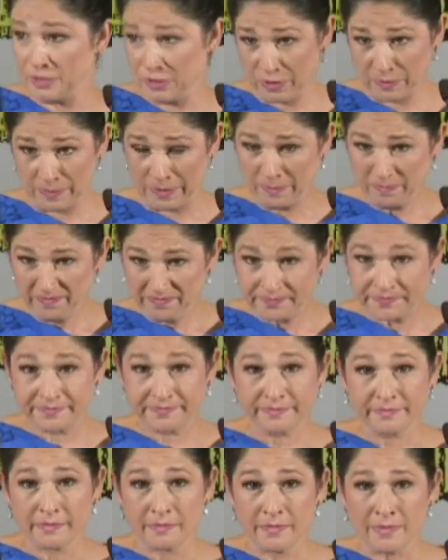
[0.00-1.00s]
Excuse me.
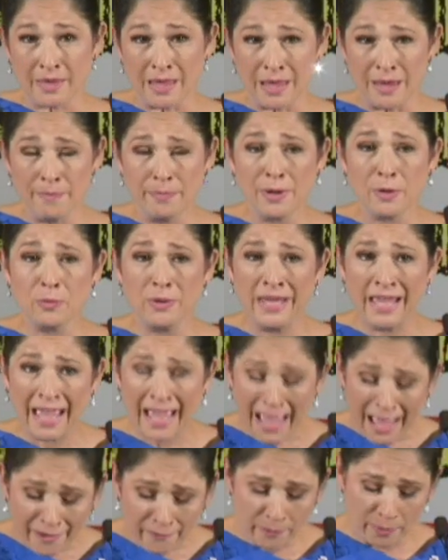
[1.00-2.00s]
But we
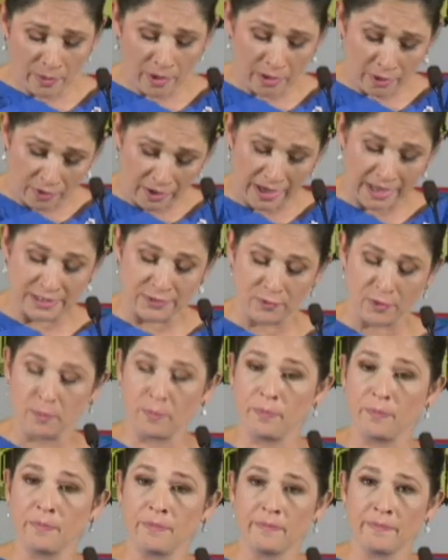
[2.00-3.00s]
have progressed
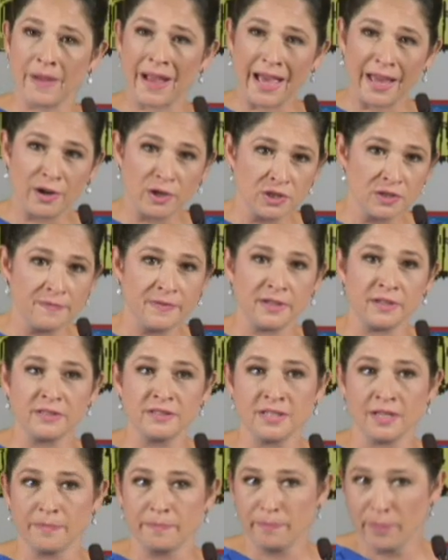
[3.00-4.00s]
from
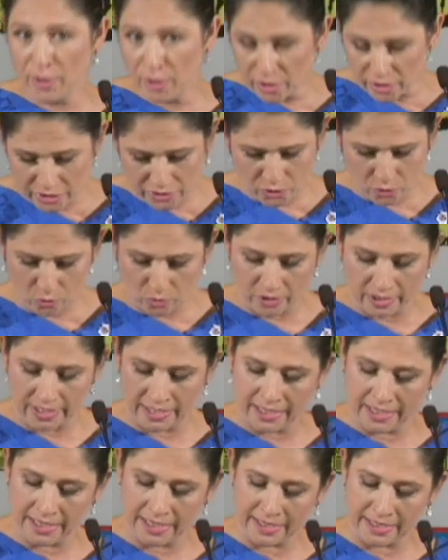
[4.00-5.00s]
Pottersville to
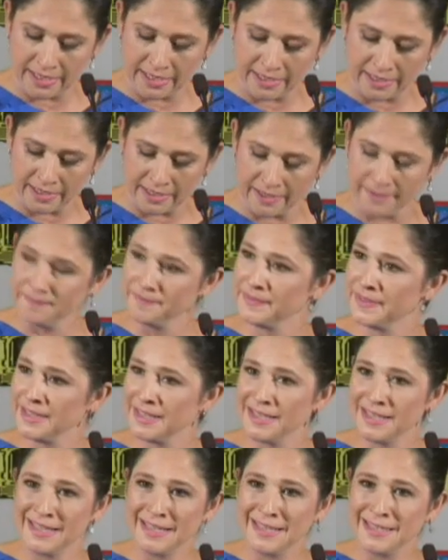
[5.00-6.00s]
purgatory and uh,
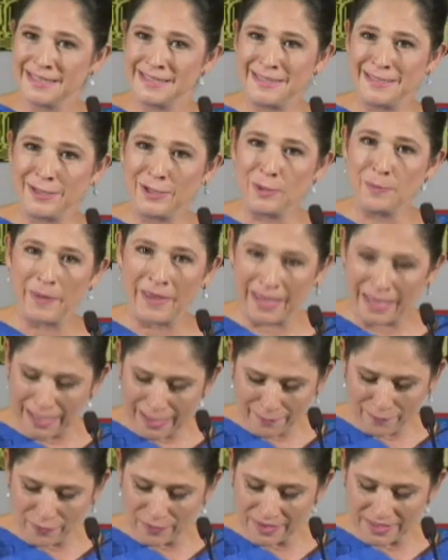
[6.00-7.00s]
still
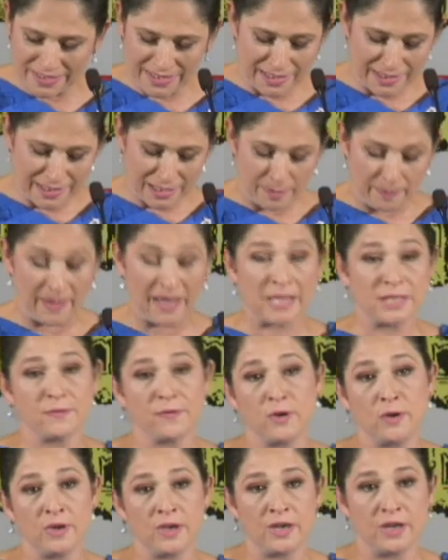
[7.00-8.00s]
paying for the sins of the past
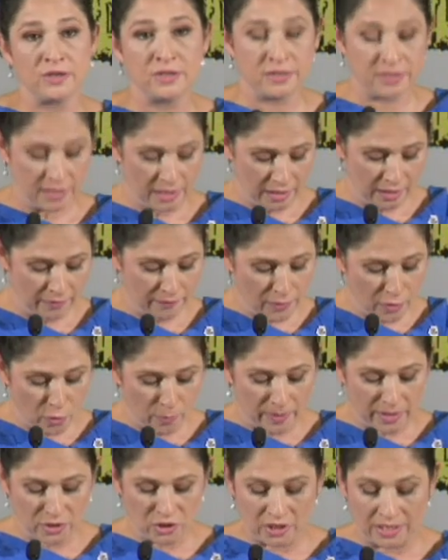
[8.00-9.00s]
few years of no
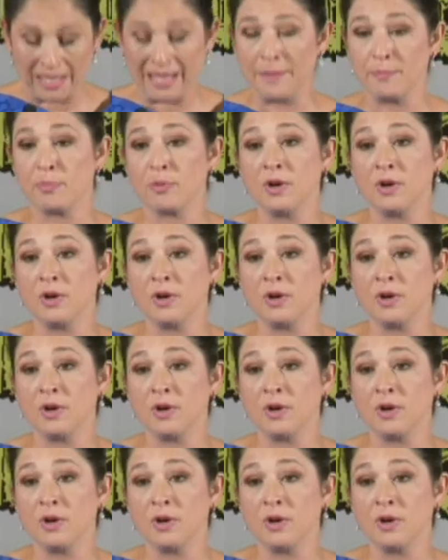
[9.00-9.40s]
budget and